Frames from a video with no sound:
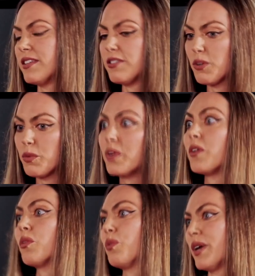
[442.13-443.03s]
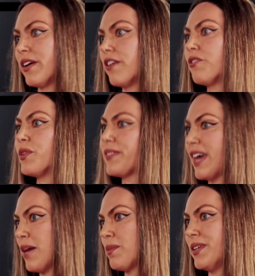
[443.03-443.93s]
and so we're aware of what's
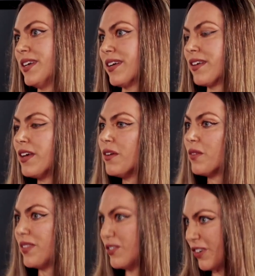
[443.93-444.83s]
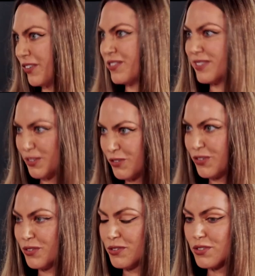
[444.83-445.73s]
happening with each other's
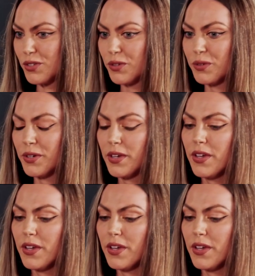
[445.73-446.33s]
issues. So